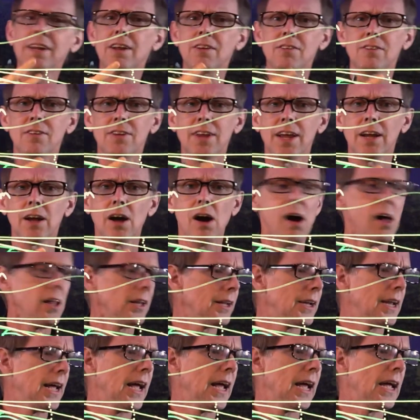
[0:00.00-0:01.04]
doesn't take a
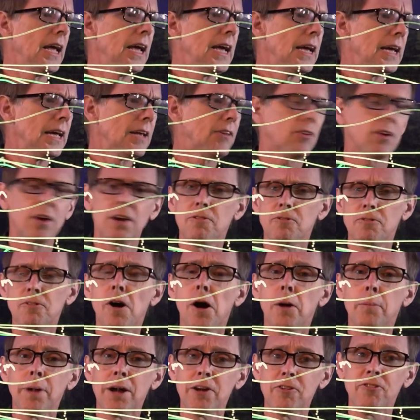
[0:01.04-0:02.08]
holiday. It's going to
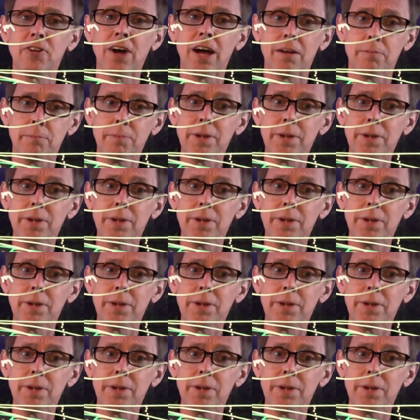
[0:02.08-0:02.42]
fall by five